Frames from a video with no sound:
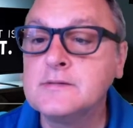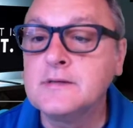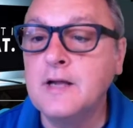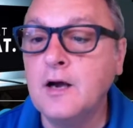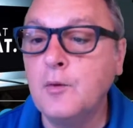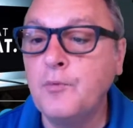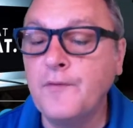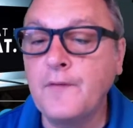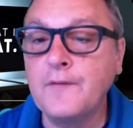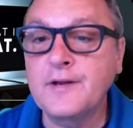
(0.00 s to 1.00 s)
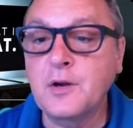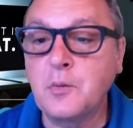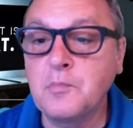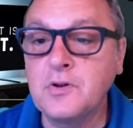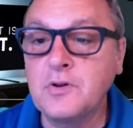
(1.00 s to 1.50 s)
I'll put the link
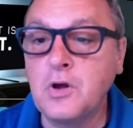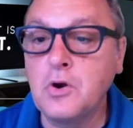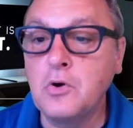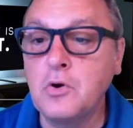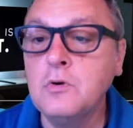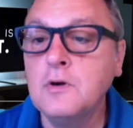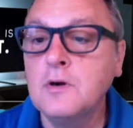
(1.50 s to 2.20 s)
below.